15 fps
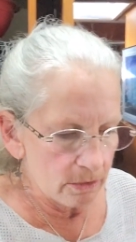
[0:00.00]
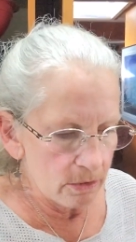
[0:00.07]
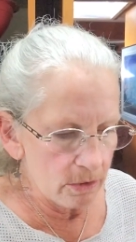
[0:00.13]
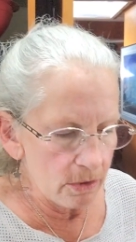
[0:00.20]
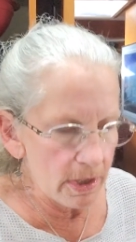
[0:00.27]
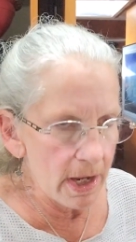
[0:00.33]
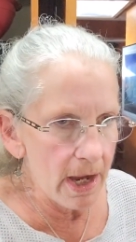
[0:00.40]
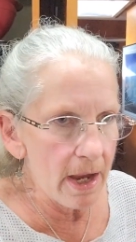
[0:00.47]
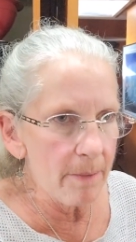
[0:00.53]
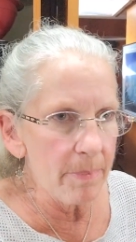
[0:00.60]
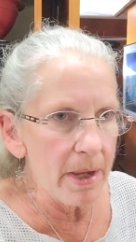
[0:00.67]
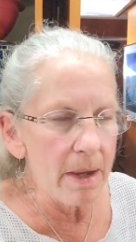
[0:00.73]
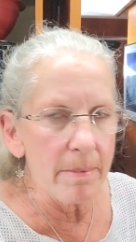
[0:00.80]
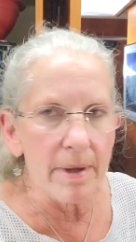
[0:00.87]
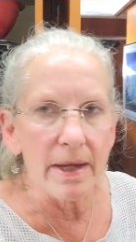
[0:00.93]
oh yeah,
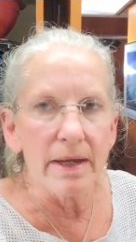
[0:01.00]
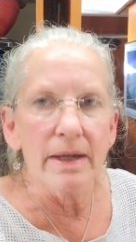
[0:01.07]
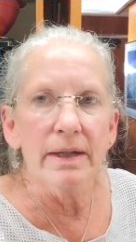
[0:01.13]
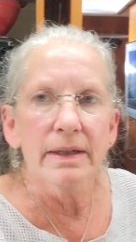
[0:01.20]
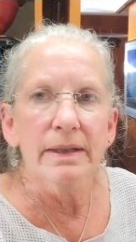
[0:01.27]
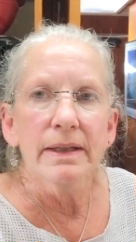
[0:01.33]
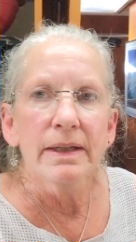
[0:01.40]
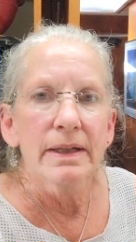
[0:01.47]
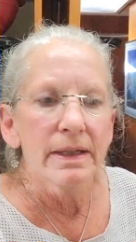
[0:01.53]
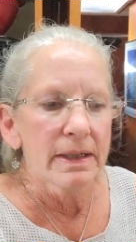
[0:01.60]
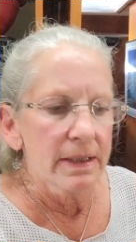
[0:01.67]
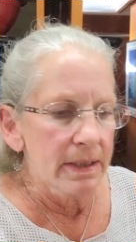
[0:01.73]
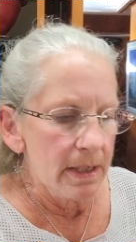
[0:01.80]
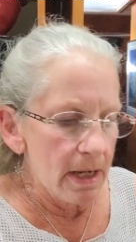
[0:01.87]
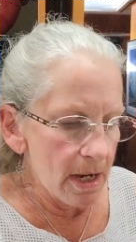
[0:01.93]
baby.
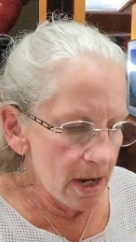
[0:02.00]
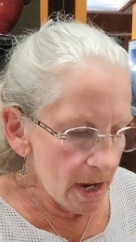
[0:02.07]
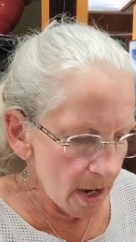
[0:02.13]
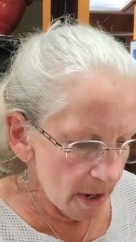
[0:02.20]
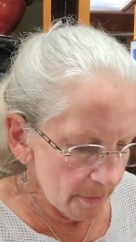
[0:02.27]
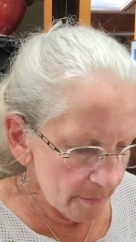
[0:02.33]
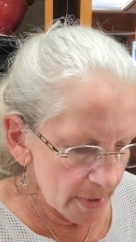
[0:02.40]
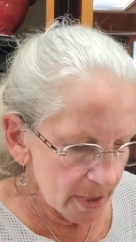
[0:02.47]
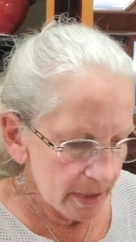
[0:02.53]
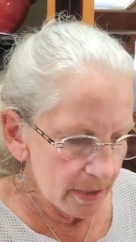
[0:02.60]
Um,